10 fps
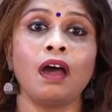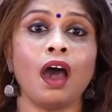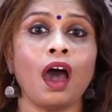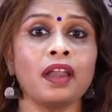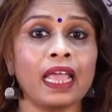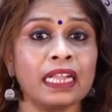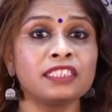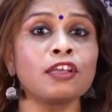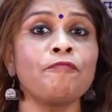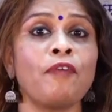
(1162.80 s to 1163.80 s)
Our hells
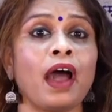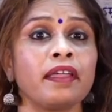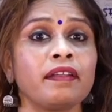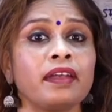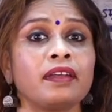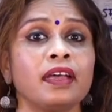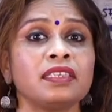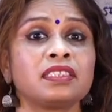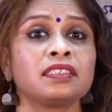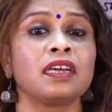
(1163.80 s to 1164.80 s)
of fire and
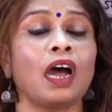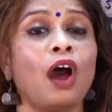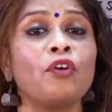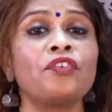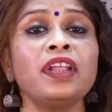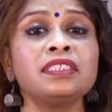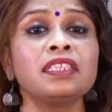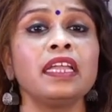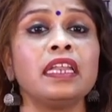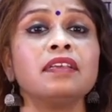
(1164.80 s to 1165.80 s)
dust outrage the
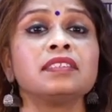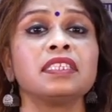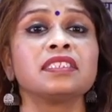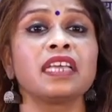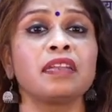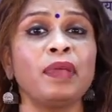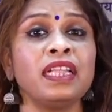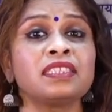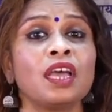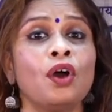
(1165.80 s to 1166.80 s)
innocence. That
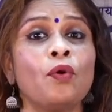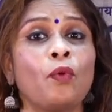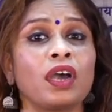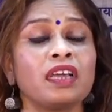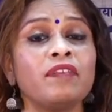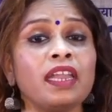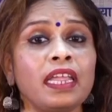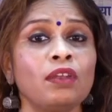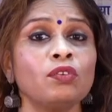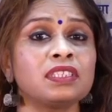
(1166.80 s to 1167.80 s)
means whatever
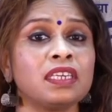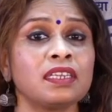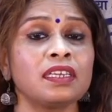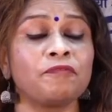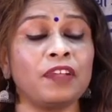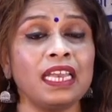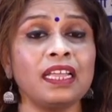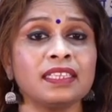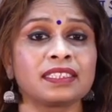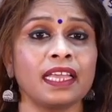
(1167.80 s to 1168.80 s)
innocent our feeling
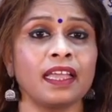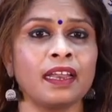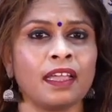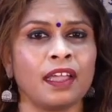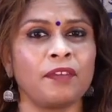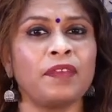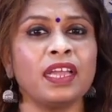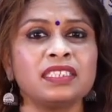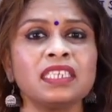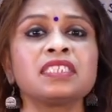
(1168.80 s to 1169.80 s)
is there, we are
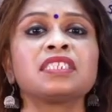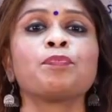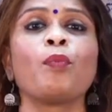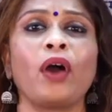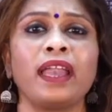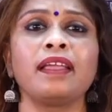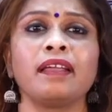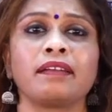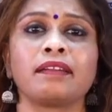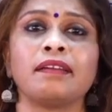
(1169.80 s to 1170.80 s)
just spoiling
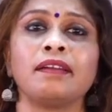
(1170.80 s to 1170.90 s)
it.